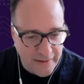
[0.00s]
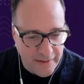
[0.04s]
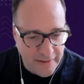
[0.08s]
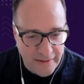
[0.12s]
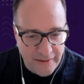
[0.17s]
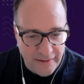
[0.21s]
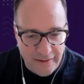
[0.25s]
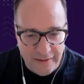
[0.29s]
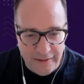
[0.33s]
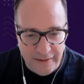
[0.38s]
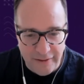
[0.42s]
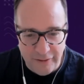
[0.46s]

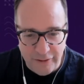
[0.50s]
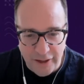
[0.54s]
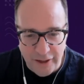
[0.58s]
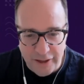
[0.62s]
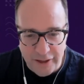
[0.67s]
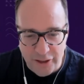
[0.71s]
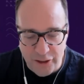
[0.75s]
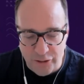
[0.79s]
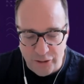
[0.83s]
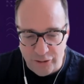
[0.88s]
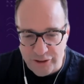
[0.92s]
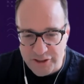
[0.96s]

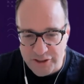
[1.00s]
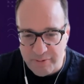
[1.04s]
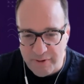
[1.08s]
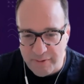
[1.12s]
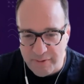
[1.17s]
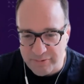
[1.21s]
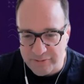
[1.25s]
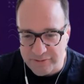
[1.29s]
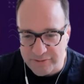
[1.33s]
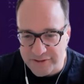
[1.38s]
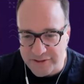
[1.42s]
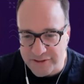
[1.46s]
encourage
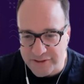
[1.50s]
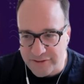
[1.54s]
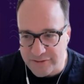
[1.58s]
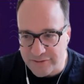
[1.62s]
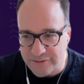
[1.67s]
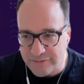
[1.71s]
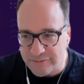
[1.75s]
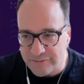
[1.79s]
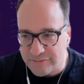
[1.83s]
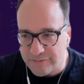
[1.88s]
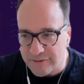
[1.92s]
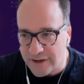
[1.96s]
people
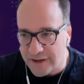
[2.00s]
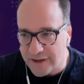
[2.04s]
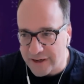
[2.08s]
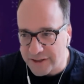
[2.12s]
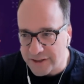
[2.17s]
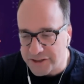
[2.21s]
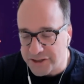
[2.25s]
to